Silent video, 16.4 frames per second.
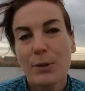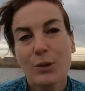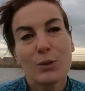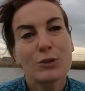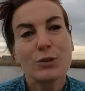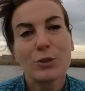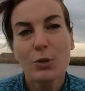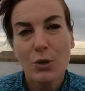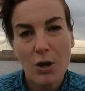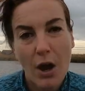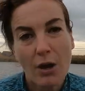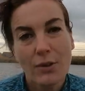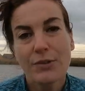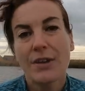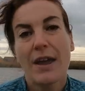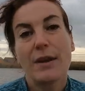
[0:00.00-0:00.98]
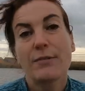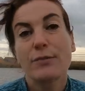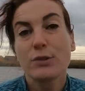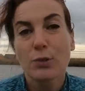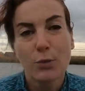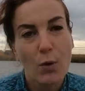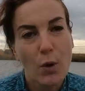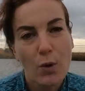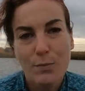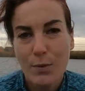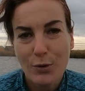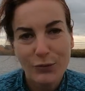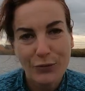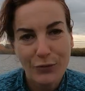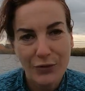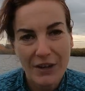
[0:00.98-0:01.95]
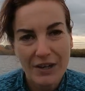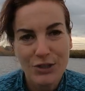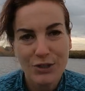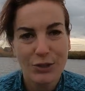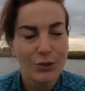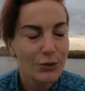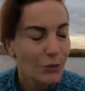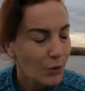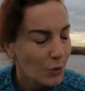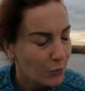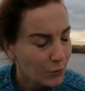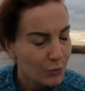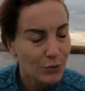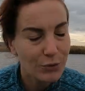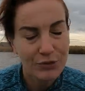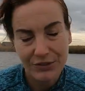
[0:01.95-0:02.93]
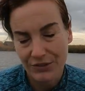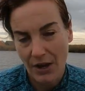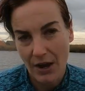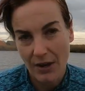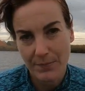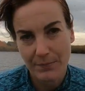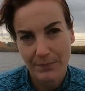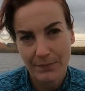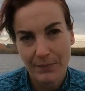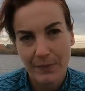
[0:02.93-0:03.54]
Because you can't have strong motivation all the time.